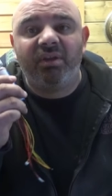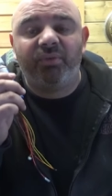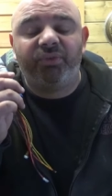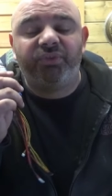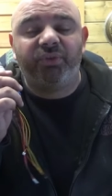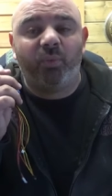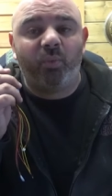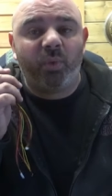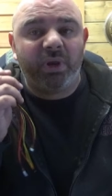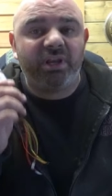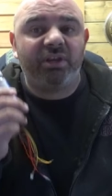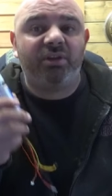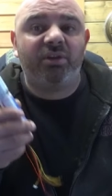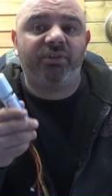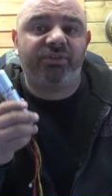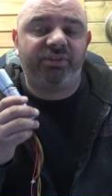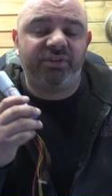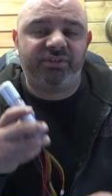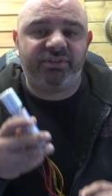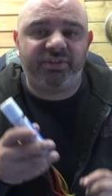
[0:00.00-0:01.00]
So when it
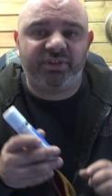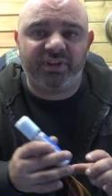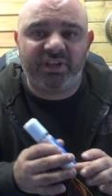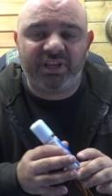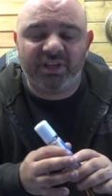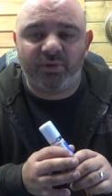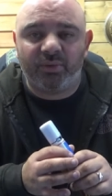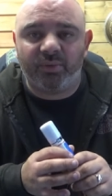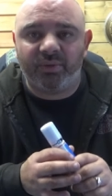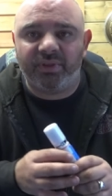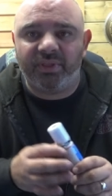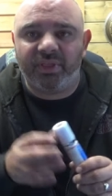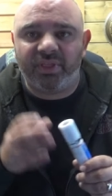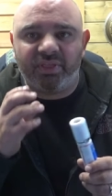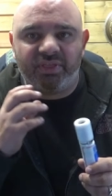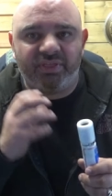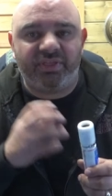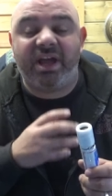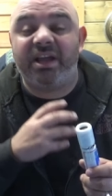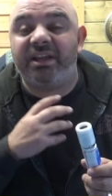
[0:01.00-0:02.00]
goes into the hill,
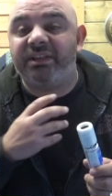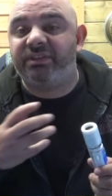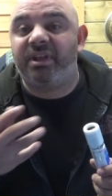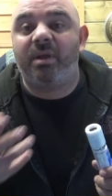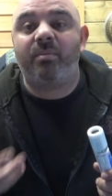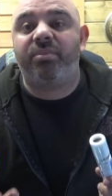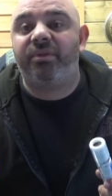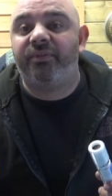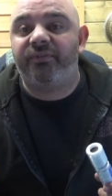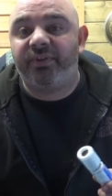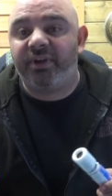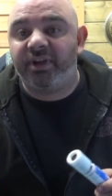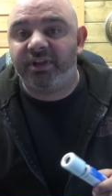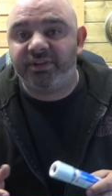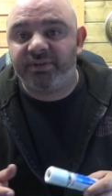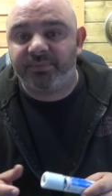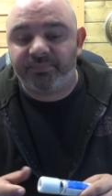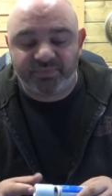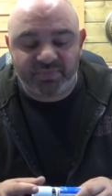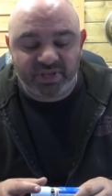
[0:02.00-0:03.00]
that is
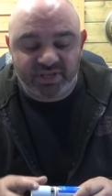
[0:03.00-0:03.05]
amplified.